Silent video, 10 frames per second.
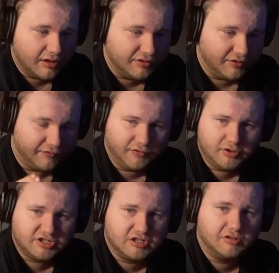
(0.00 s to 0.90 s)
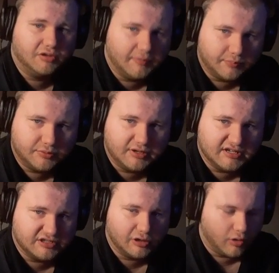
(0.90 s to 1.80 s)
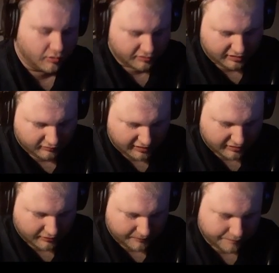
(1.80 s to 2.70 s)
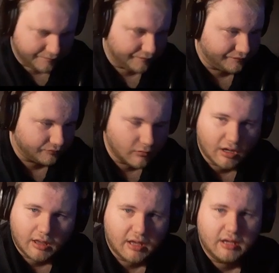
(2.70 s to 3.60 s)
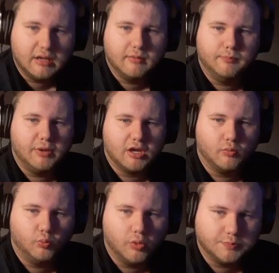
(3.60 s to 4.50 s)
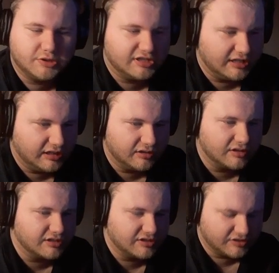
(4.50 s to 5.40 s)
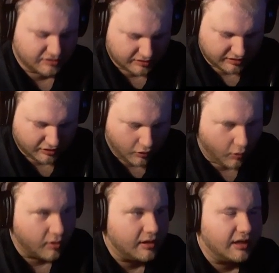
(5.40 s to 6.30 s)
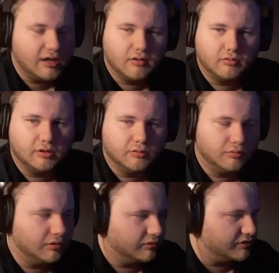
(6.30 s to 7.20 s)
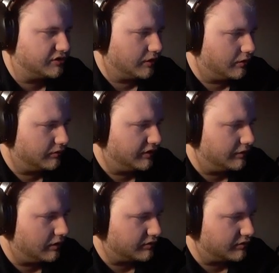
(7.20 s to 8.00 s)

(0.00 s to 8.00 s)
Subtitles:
the first clip is already like a big whoopsie, because, you know, well, I'll show you.